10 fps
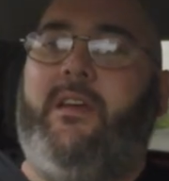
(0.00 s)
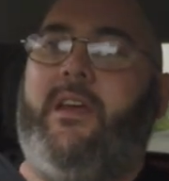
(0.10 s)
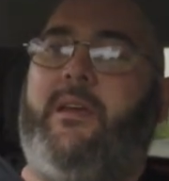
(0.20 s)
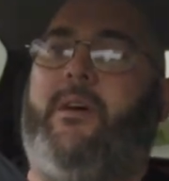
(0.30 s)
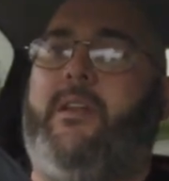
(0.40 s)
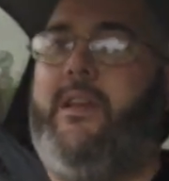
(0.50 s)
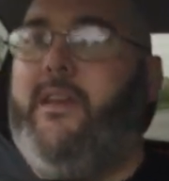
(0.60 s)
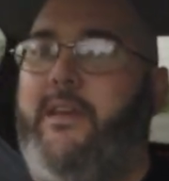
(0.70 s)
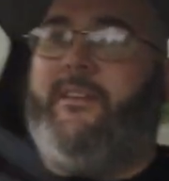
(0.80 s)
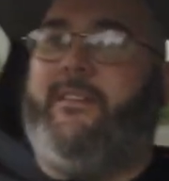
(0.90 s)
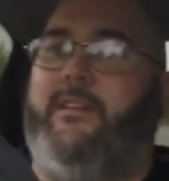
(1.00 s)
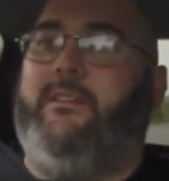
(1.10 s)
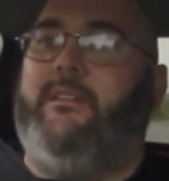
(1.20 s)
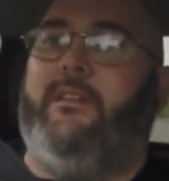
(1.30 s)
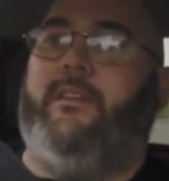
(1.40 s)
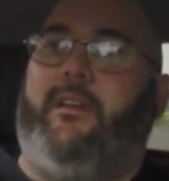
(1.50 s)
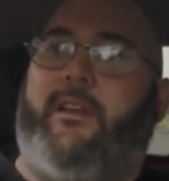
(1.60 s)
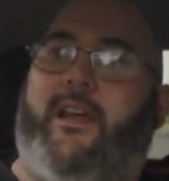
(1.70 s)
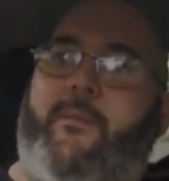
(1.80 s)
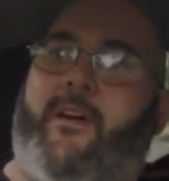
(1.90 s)
Hey, buddy.
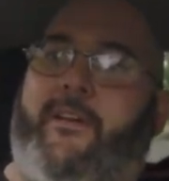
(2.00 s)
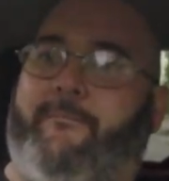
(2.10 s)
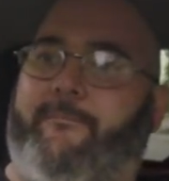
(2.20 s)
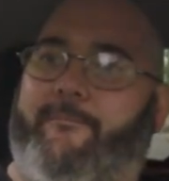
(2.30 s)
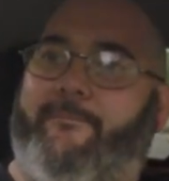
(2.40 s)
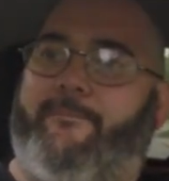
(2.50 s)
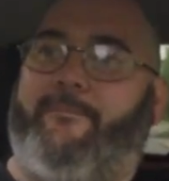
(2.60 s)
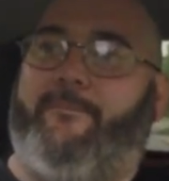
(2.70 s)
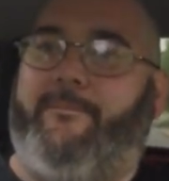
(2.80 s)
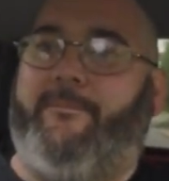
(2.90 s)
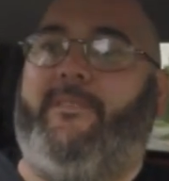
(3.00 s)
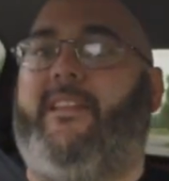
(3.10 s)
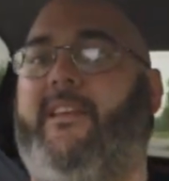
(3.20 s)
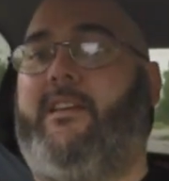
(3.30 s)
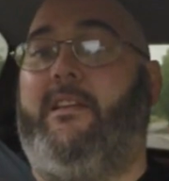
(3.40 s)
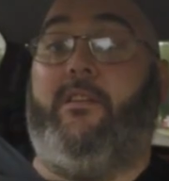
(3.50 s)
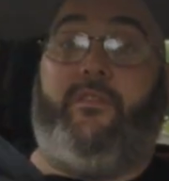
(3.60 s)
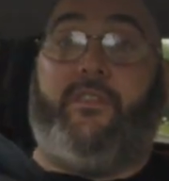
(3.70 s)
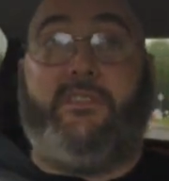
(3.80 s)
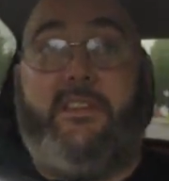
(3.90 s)
Hey, mate. Don't know
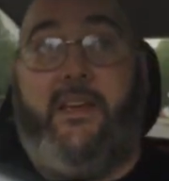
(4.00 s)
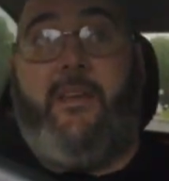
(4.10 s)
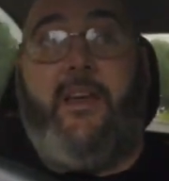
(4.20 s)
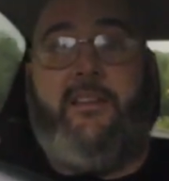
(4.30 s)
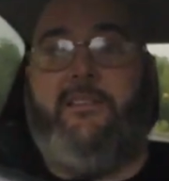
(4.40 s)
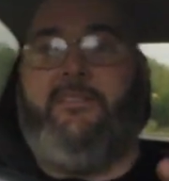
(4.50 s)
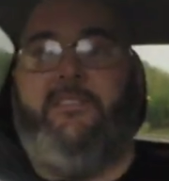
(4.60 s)
if you can see him there.